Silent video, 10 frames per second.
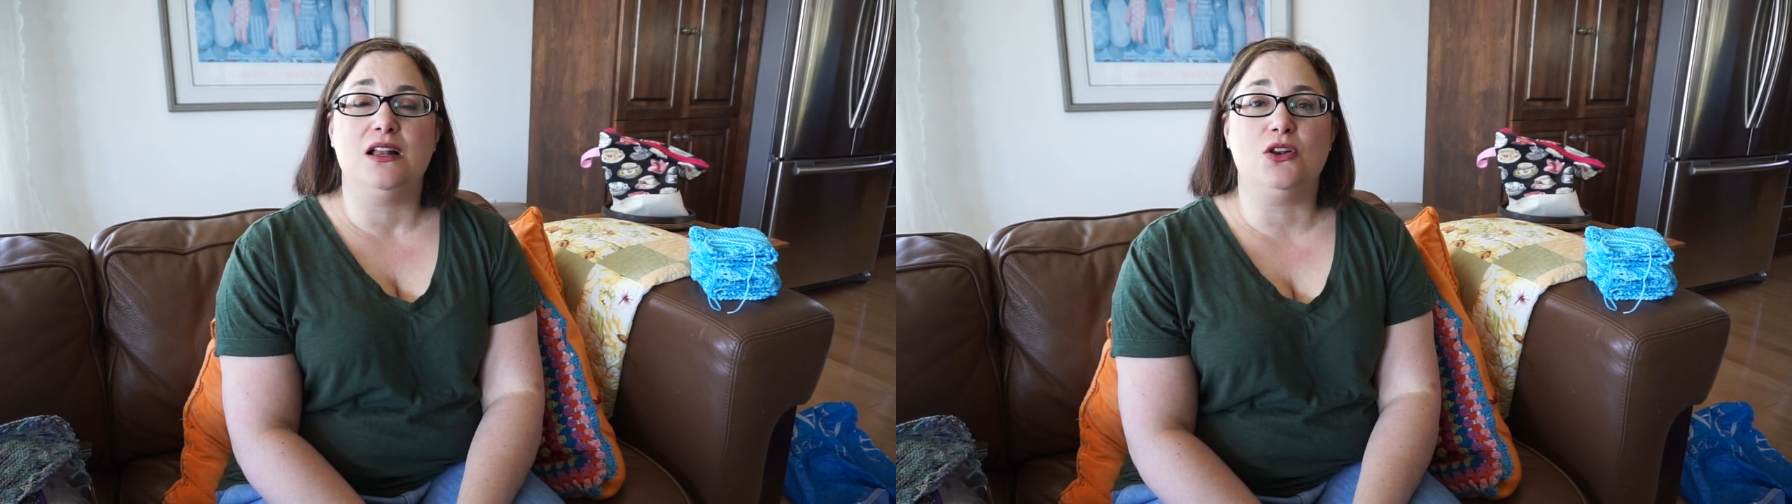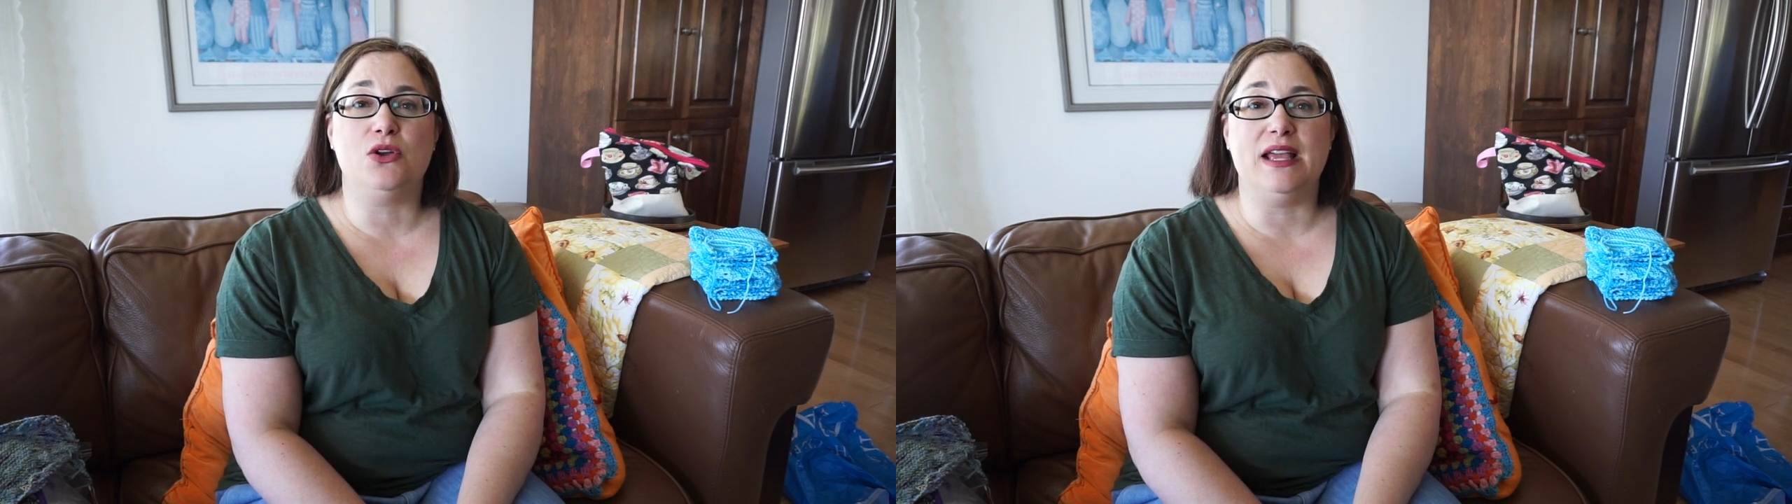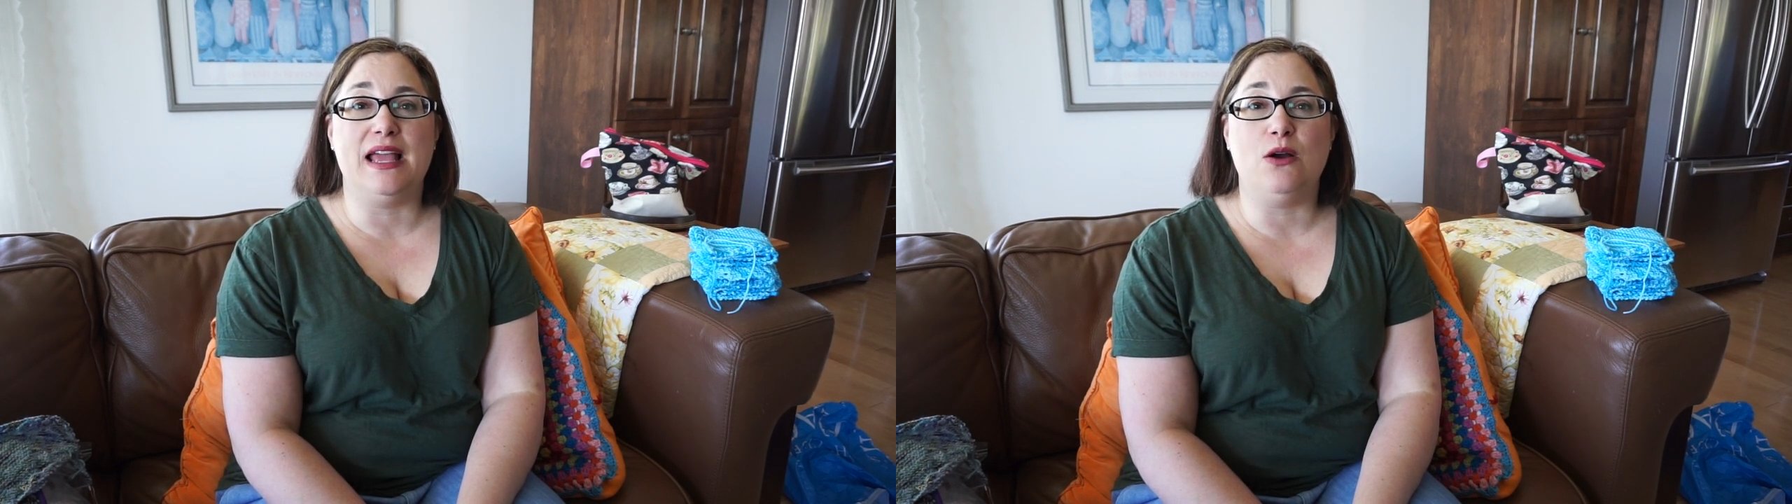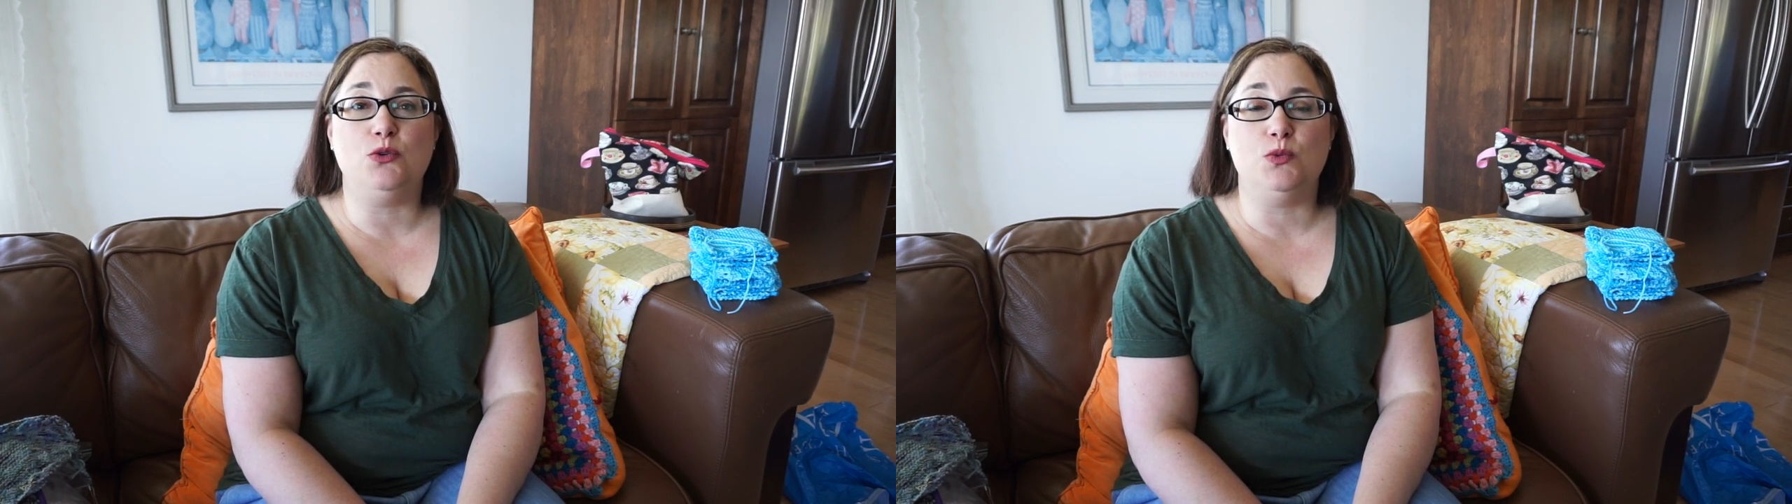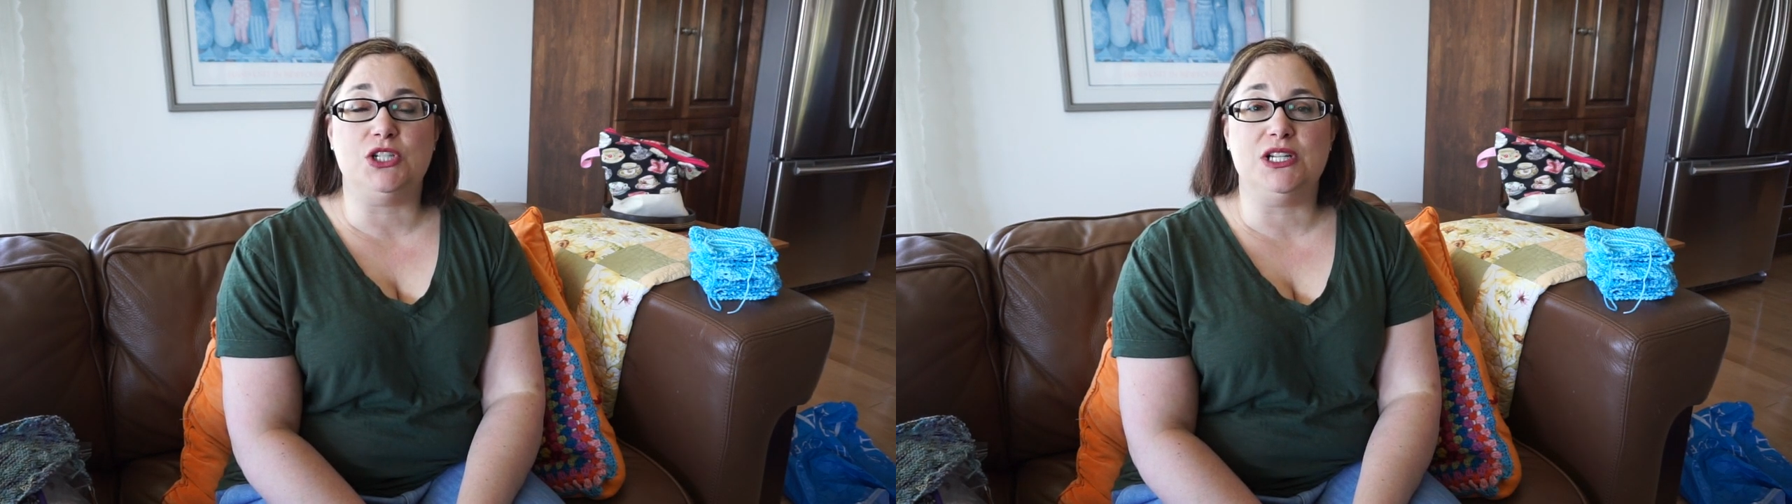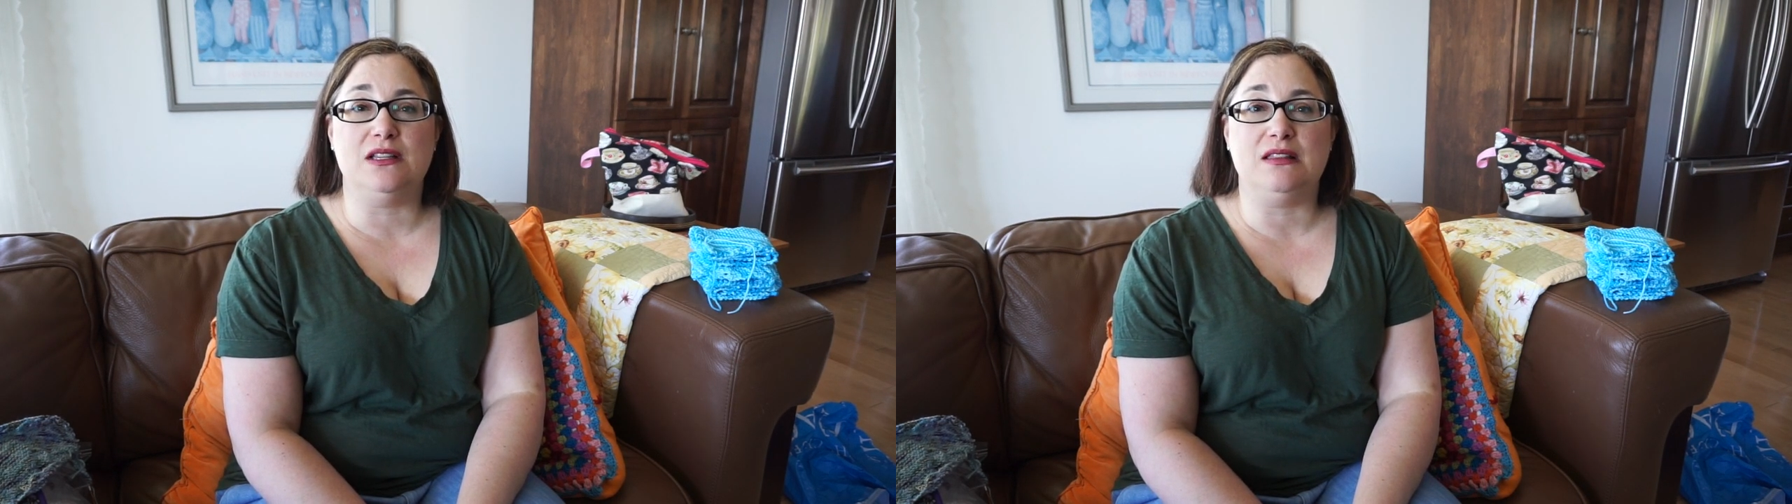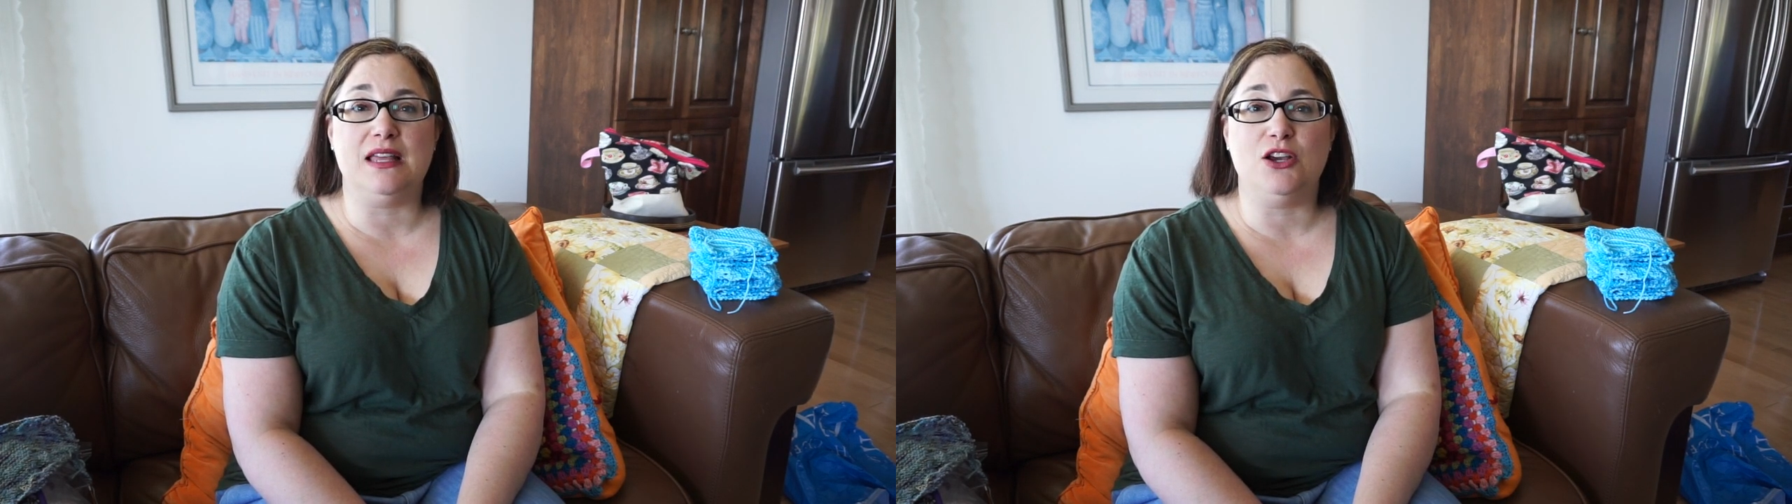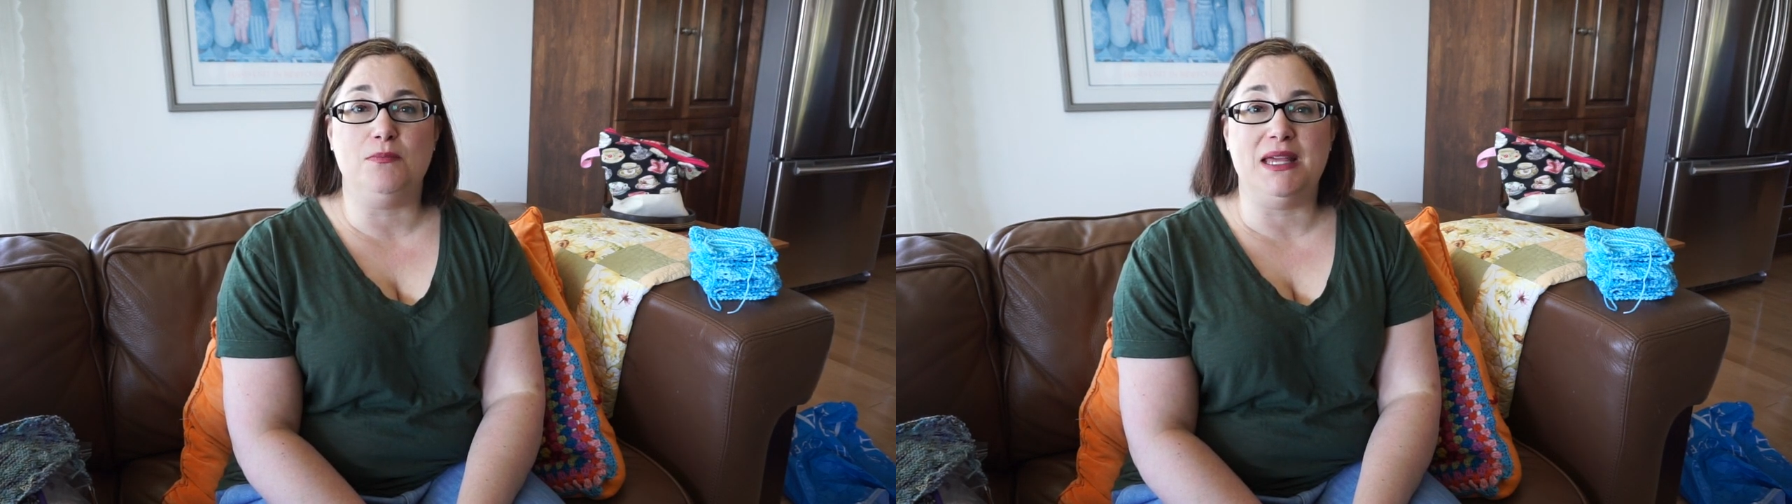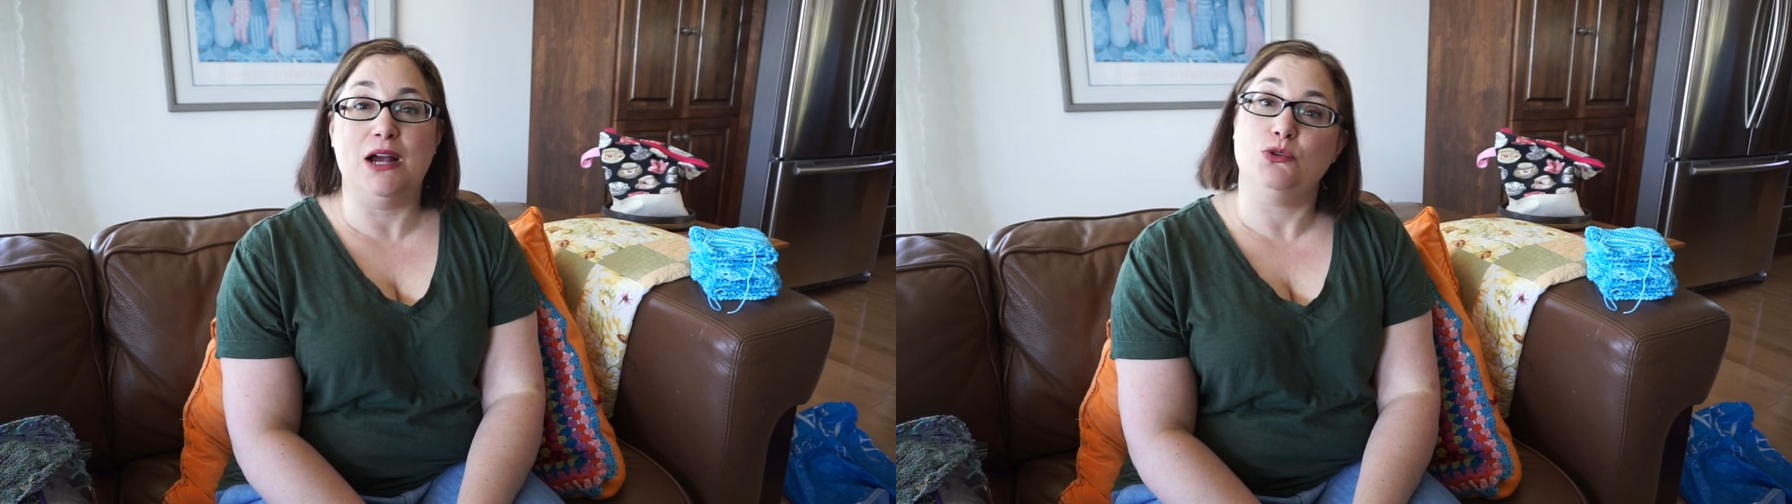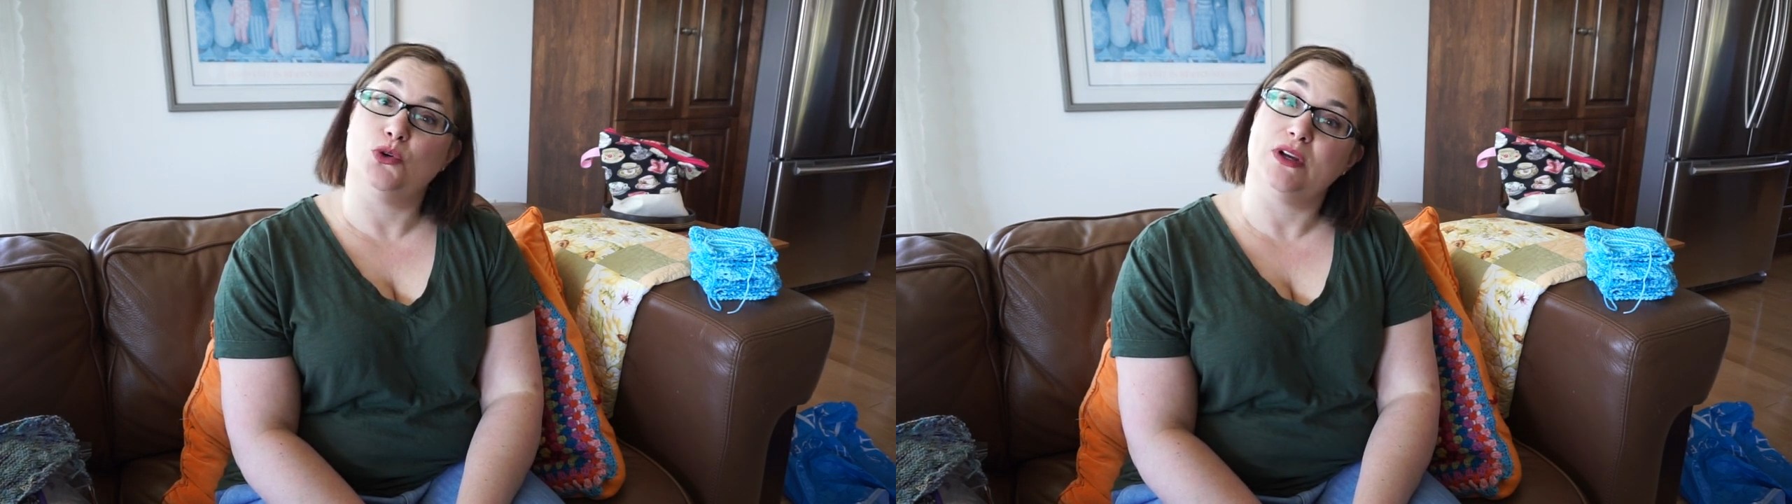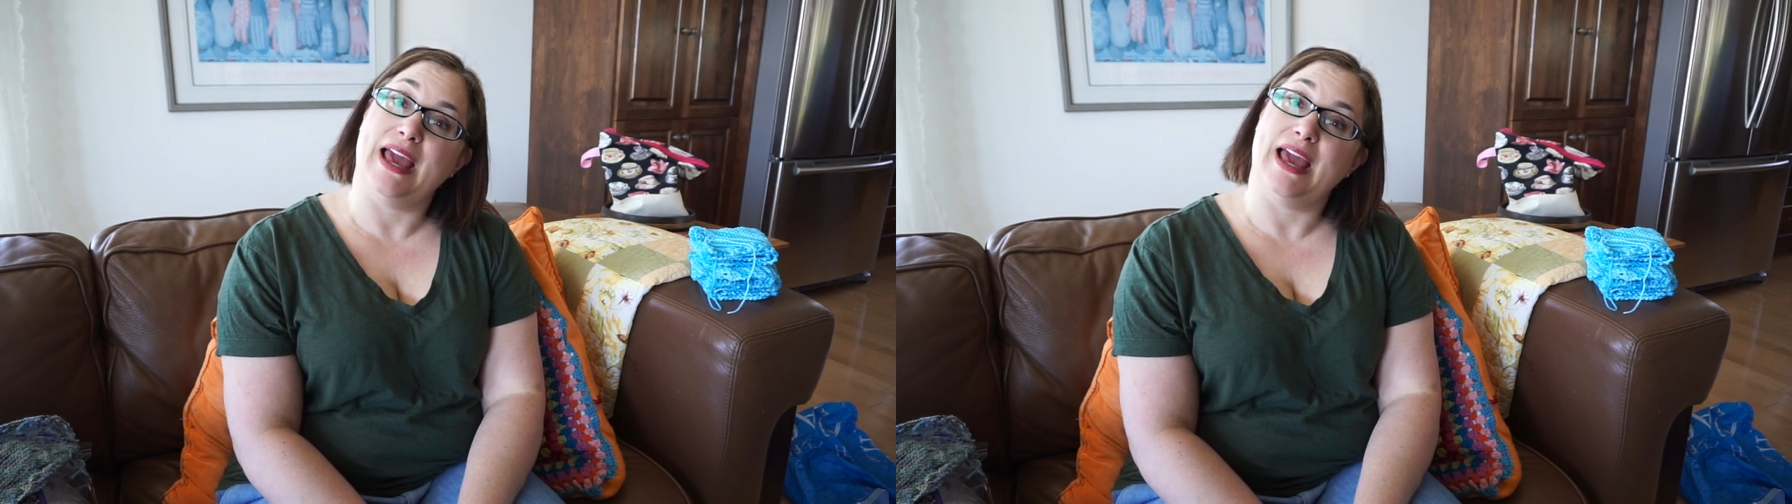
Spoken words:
looking out, wishing that they could be outdoor